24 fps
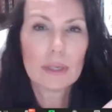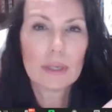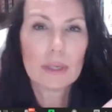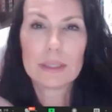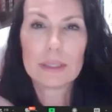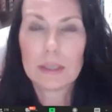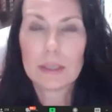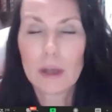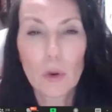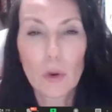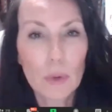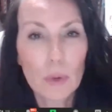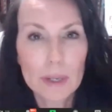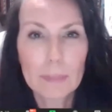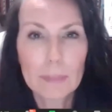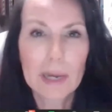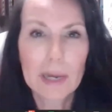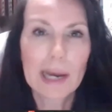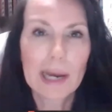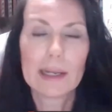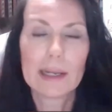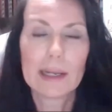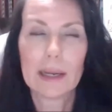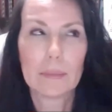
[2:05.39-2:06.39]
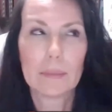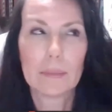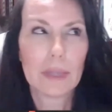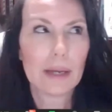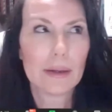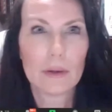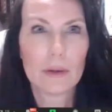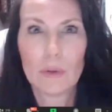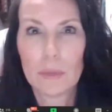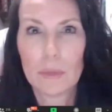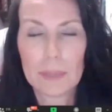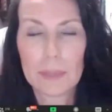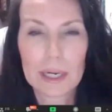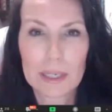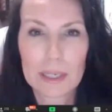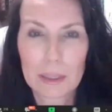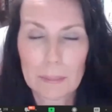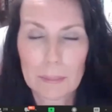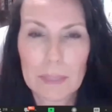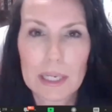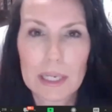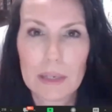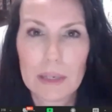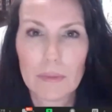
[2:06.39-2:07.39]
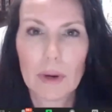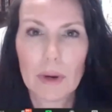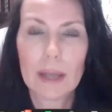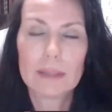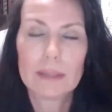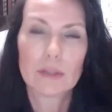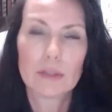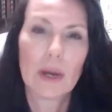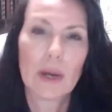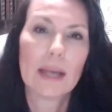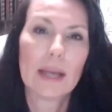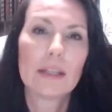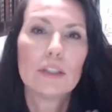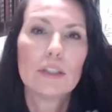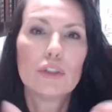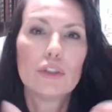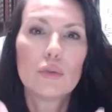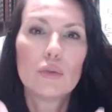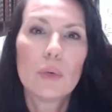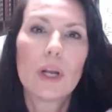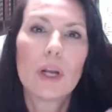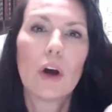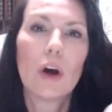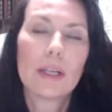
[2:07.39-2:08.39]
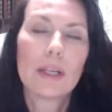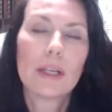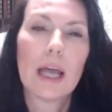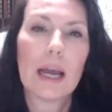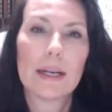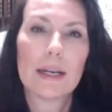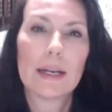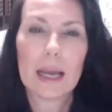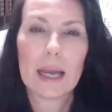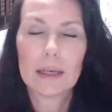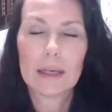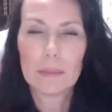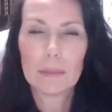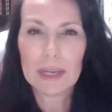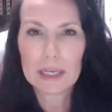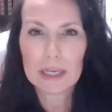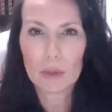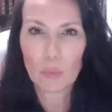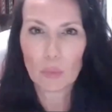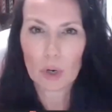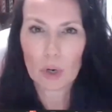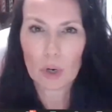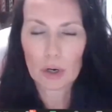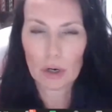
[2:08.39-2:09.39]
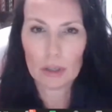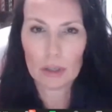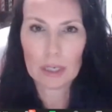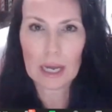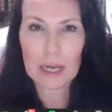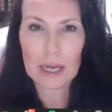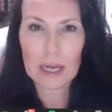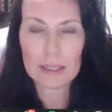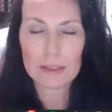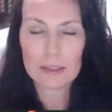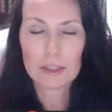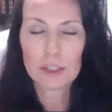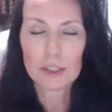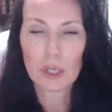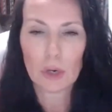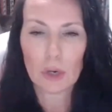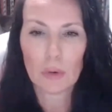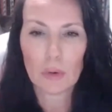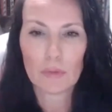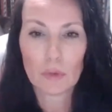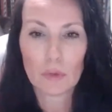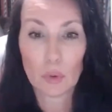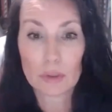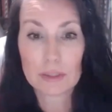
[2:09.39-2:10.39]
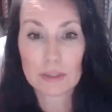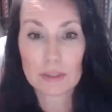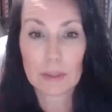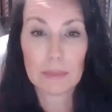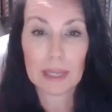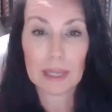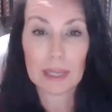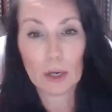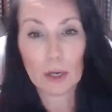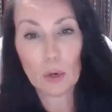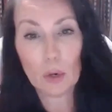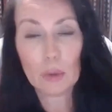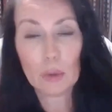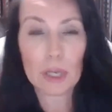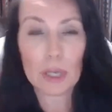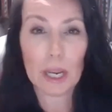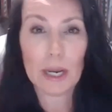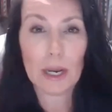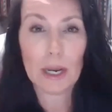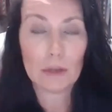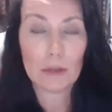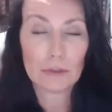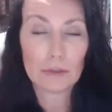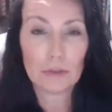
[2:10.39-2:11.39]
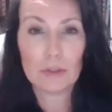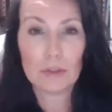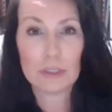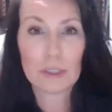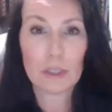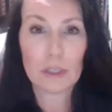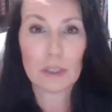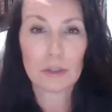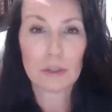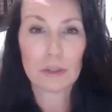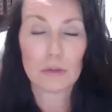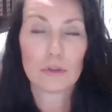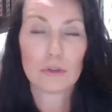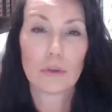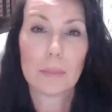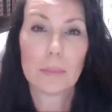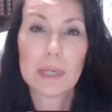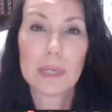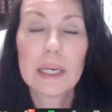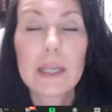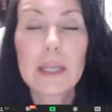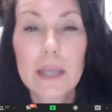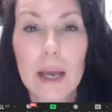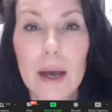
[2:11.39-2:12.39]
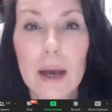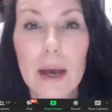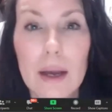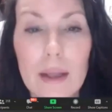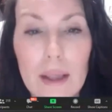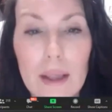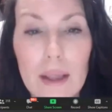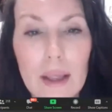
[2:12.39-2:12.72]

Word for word: I didn't know anybody. I'm like, who am I going to meet, right? So I had to do it online. I had to make it work online. So of course I'm like, okay, I'll do this on social media.